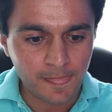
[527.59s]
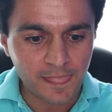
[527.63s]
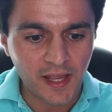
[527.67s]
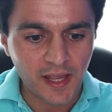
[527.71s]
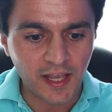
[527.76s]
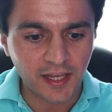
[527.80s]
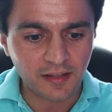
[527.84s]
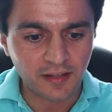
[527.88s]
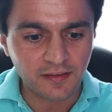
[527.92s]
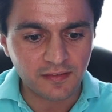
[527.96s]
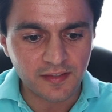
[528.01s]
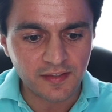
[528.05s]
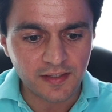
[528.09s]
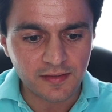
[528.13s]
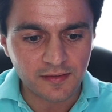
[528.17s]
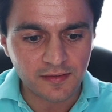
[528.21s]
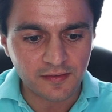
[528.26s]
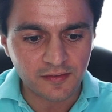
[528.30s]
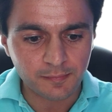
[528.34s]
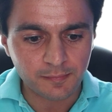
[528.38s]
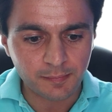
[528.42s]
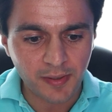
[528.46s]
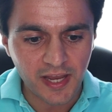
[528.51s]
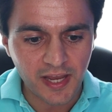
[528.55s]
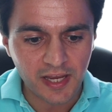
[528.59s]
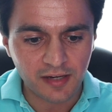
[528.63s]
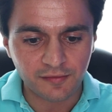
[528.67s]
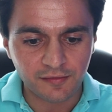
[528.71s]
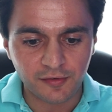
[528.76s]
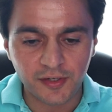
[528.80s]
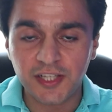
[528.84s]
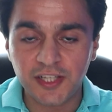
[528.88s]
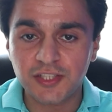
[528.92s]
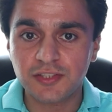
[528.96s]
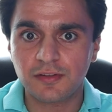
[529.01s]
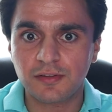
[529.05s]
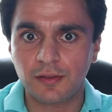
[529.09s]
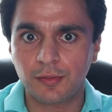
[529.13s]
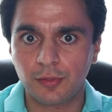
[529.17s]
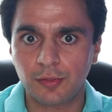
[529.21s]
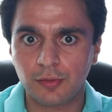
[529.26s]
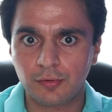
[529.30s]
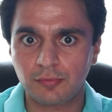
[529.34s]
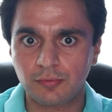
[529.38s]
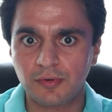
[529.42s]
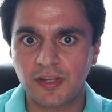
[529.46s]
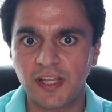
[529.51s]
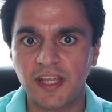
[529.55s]
I can see the spend for each of the
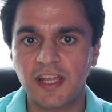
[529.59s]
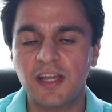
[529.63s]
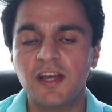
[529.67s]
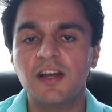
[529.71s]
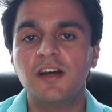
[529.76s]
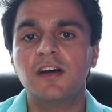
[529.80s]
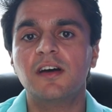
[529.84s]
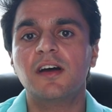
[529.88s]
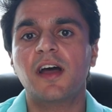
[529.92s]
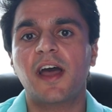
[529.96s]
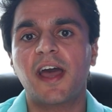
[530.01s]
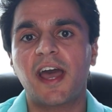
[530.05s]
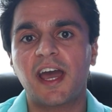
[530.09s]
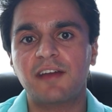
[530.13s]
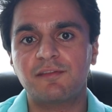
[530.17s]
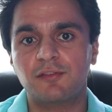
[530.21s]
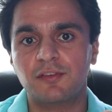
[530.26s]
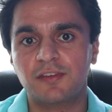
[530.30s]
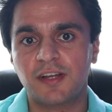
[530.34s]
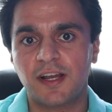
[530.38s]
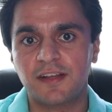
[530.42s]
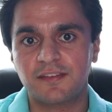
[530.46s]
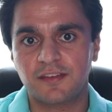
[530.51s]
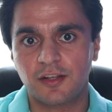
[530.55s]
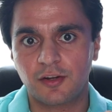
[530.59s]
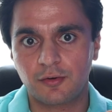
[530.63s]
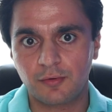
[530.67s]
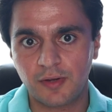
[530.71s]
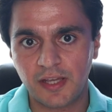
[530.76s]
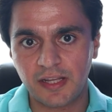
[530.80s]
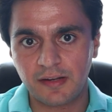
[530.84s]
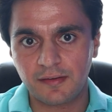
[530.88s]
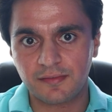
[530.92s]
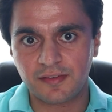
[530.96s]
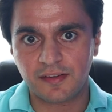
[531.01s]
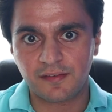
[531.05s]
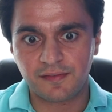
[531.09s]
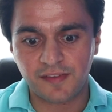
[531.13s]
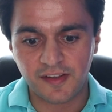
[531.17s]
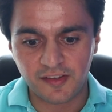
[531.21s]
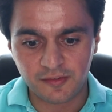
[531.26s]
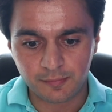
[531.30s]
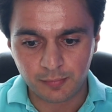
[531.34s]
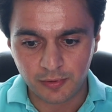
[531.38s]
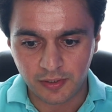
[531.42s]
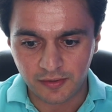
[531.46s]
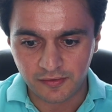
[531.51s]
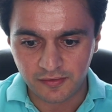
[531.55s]
3 advertising creatives that
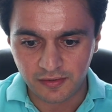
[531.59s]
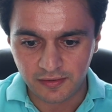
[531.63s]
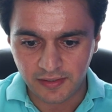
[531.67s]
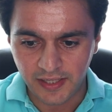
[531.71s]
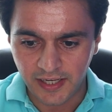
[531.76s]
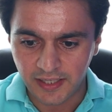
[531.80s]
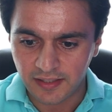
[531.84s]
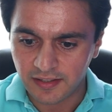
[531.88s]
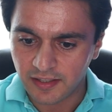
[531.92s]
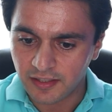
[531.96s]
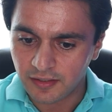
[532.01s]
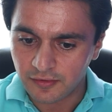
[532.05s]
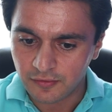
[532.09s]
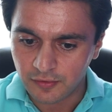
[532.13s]
Facebook selected.